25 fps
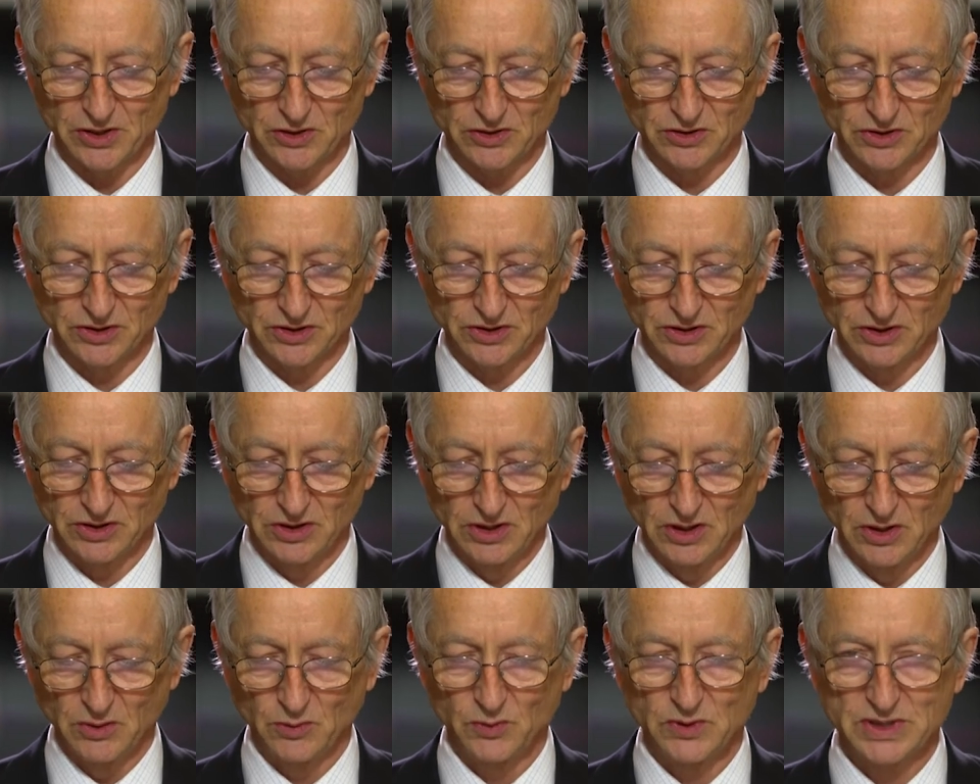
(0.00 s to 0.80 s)
on
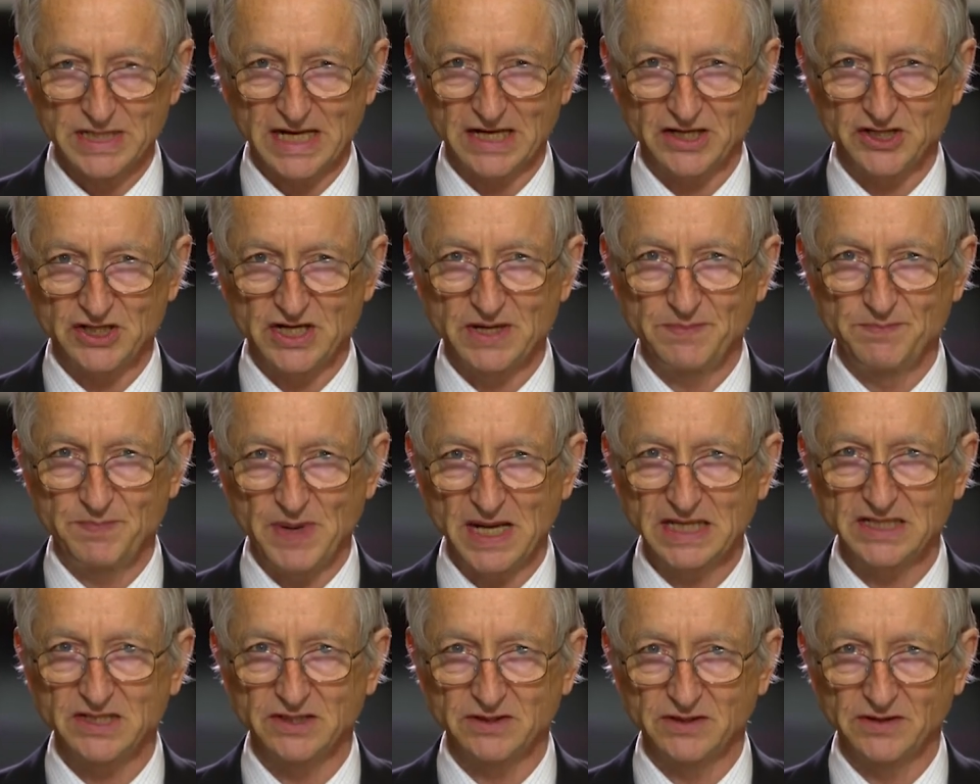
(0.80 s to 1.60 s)
was actually
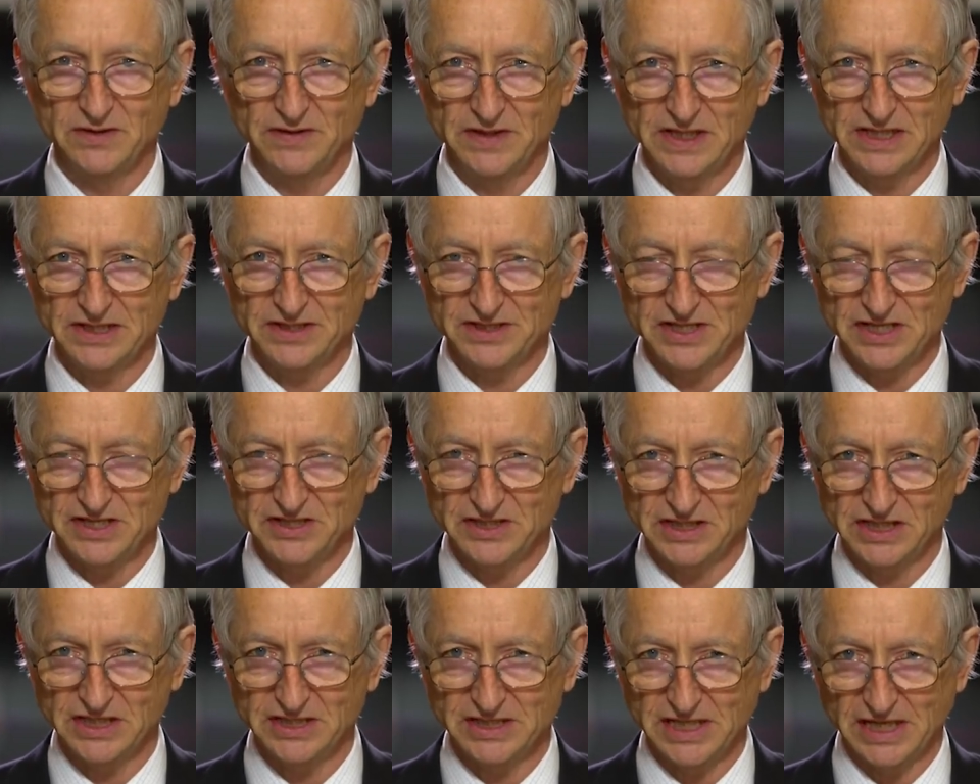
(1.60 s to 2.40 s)
better than the
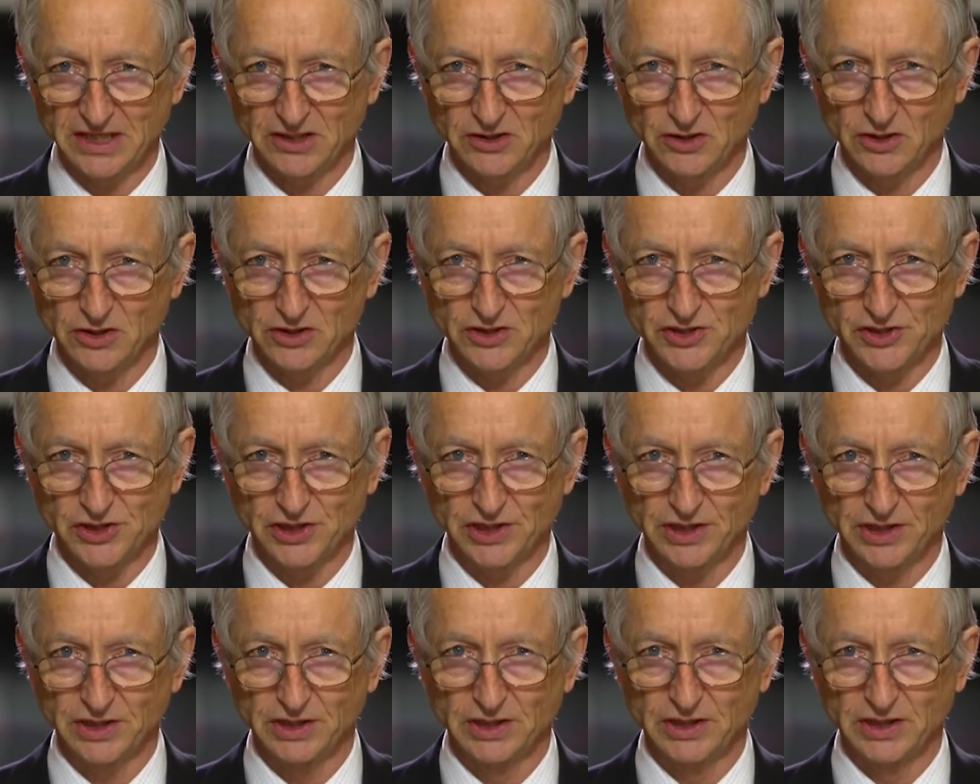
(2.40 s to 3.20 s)
existing
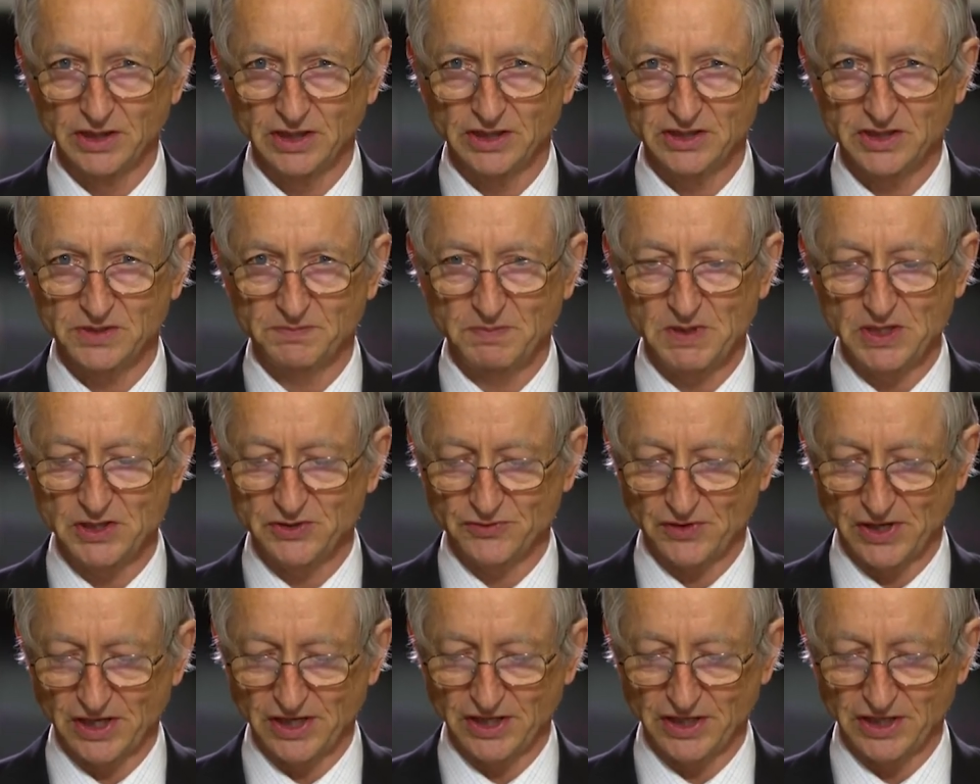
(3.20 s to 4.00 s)
technology at speech
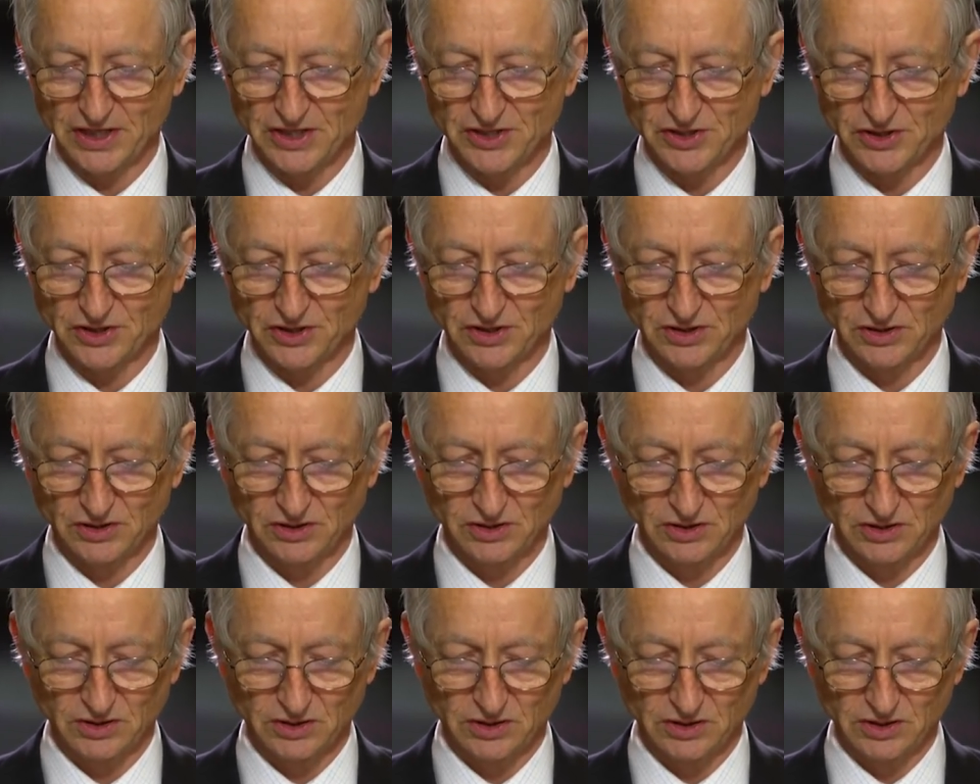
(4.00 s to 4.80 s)
recognition.
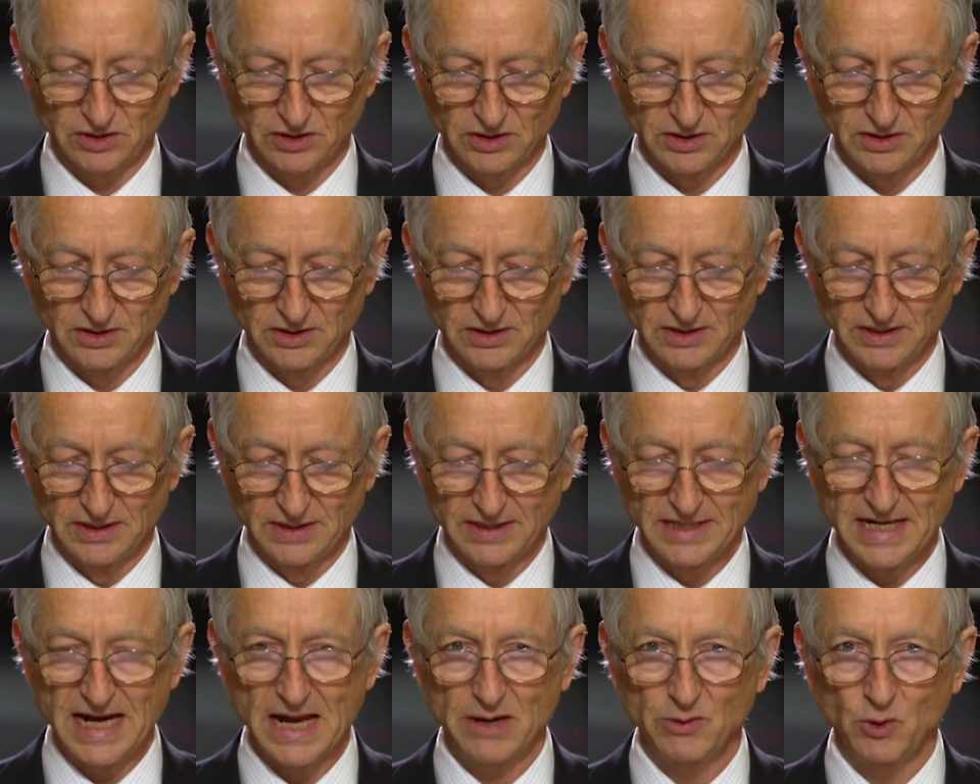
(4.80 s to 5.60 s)

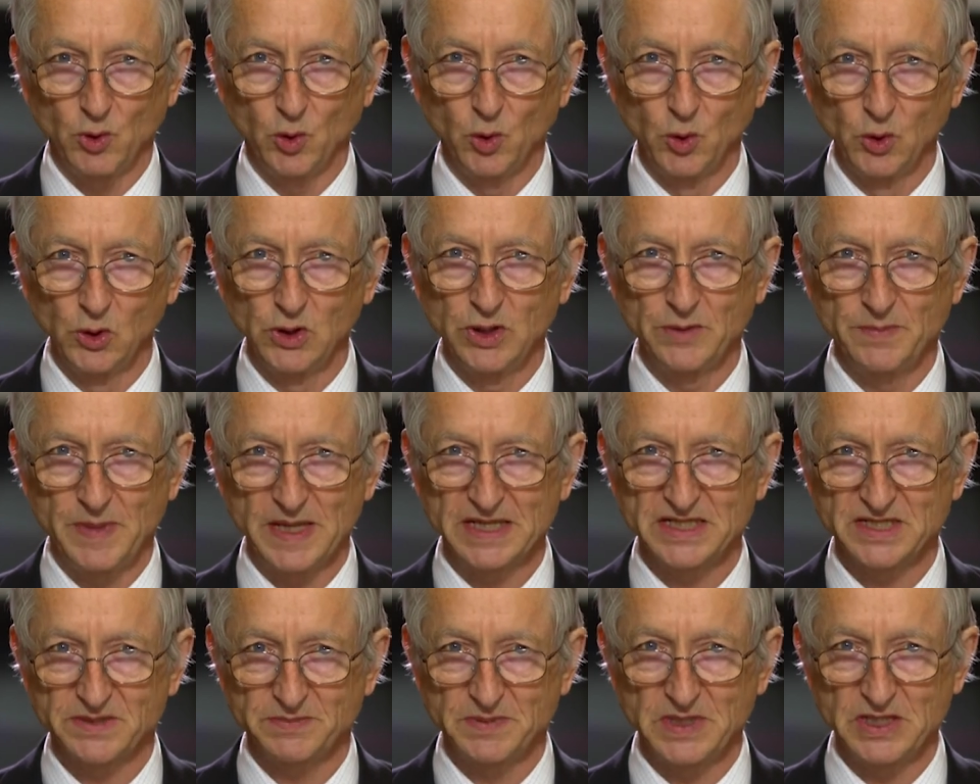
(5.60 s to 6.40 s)
Now all the
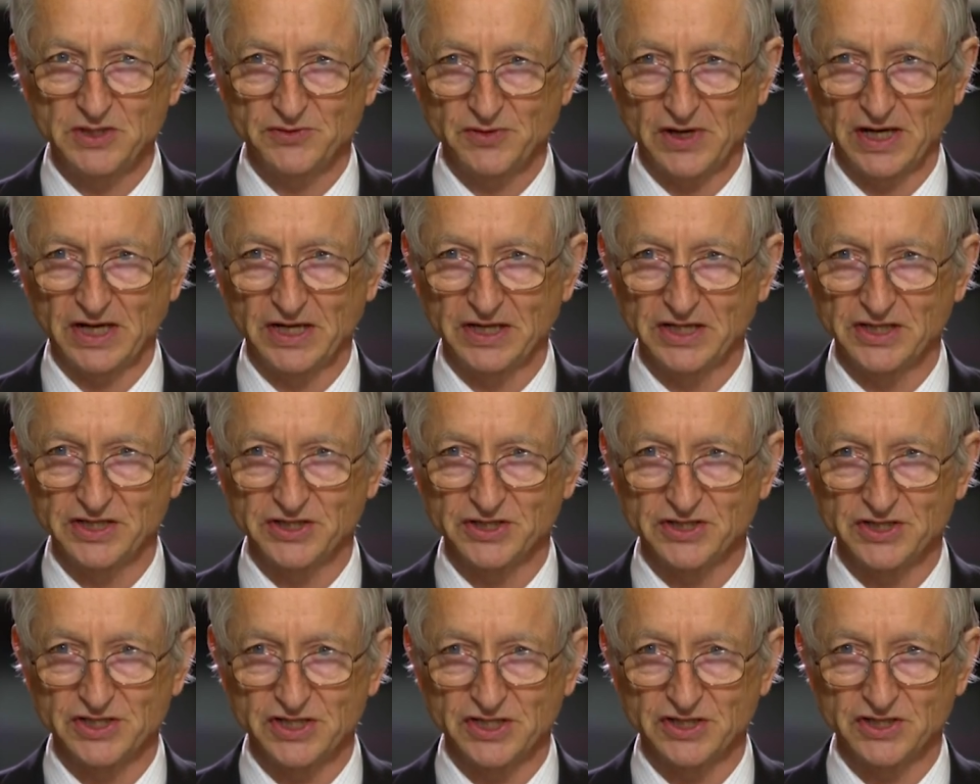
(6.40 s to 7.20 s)
best speech
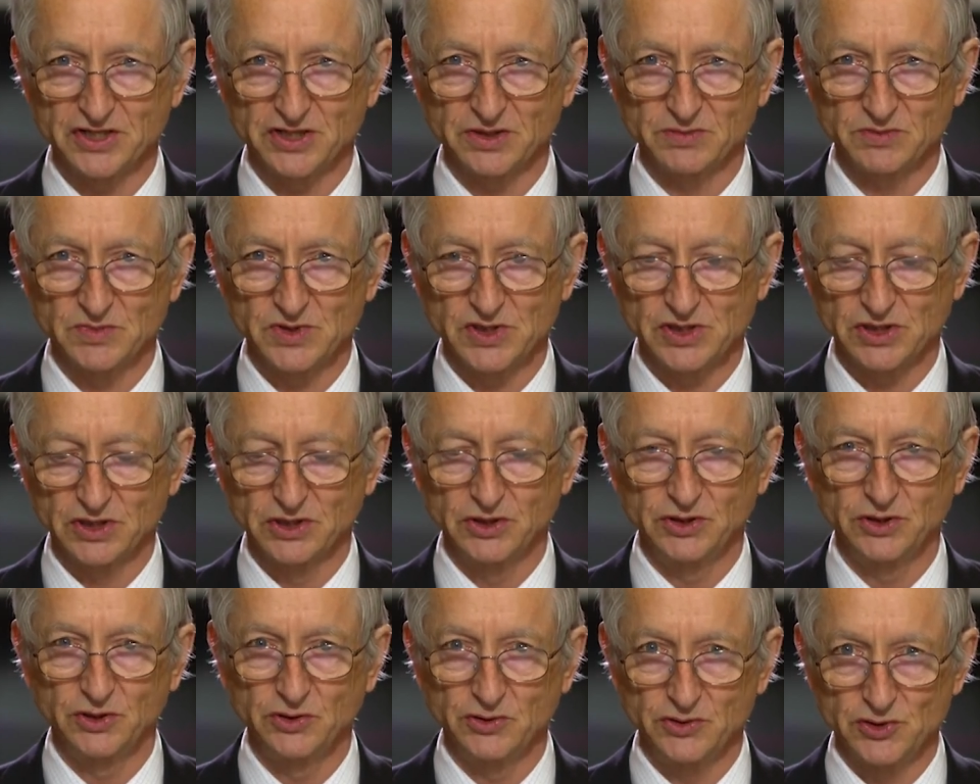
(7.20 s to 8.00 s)
recognition systems
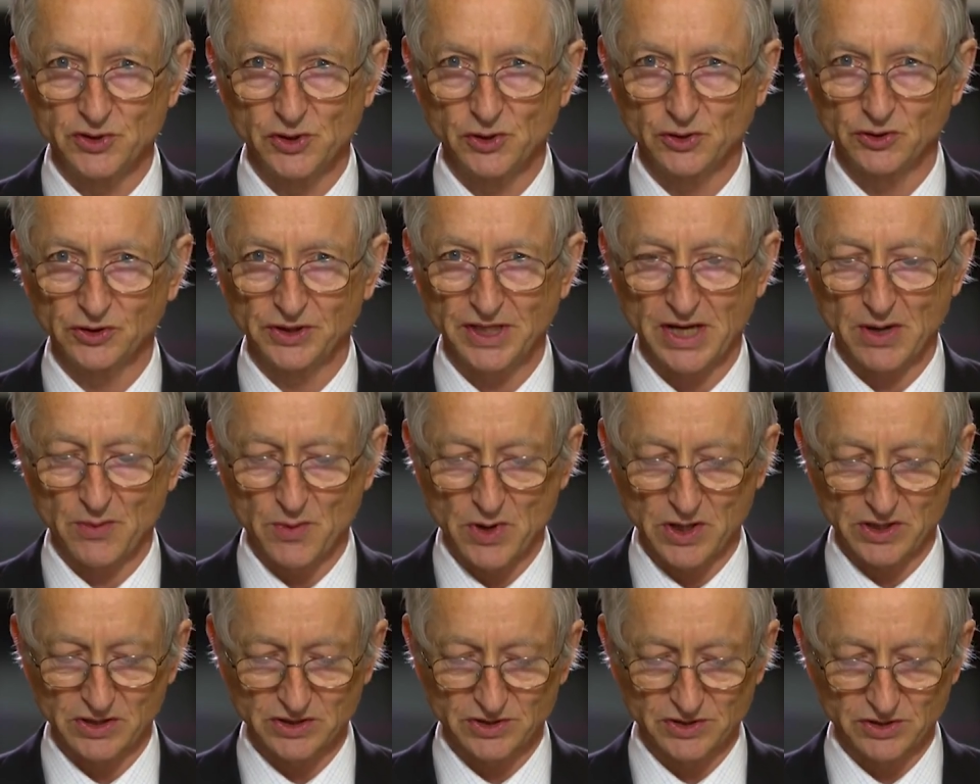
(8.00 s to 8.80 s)
use neural
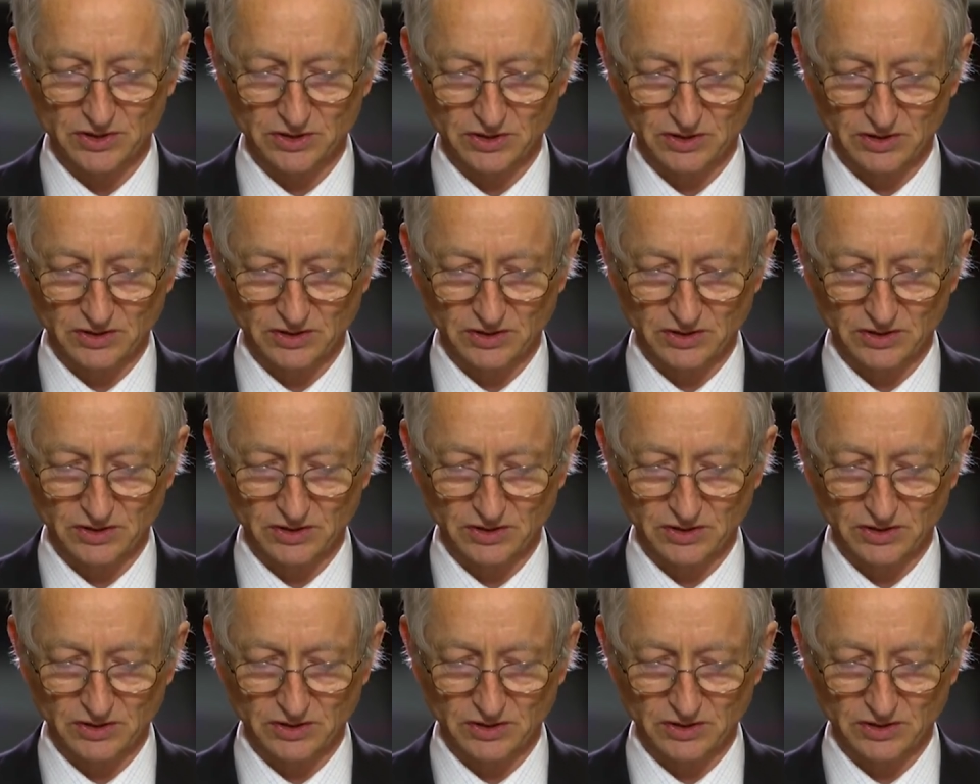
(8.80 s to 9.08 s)
networks.